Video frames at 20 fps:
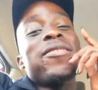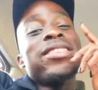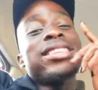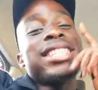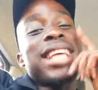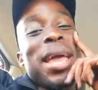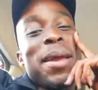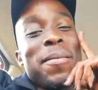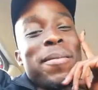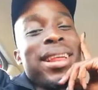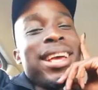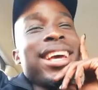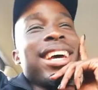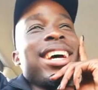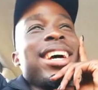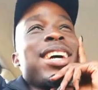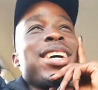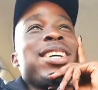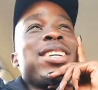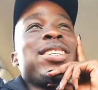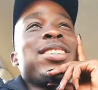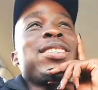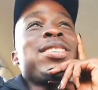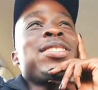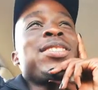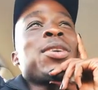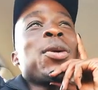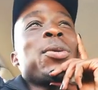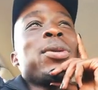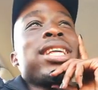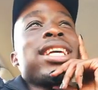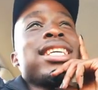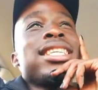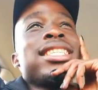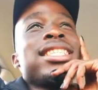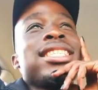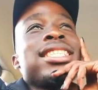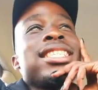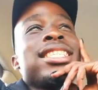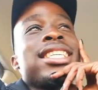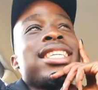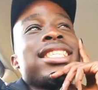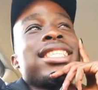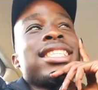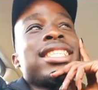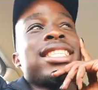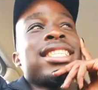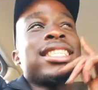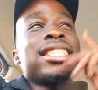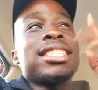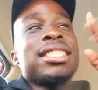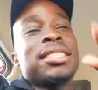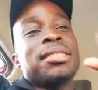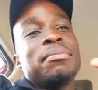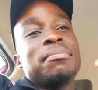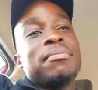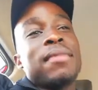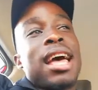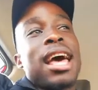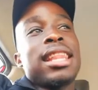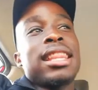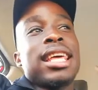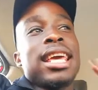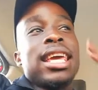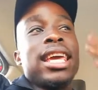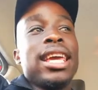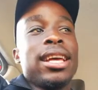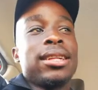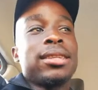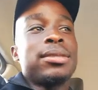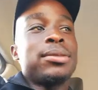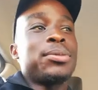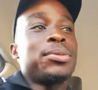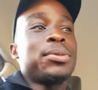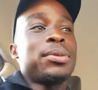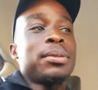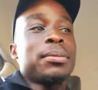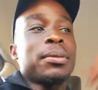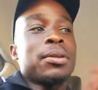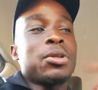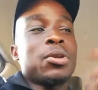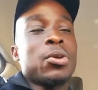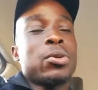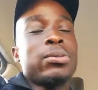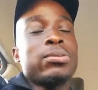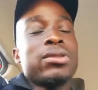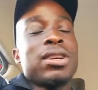time, so there's this other hill, so I'm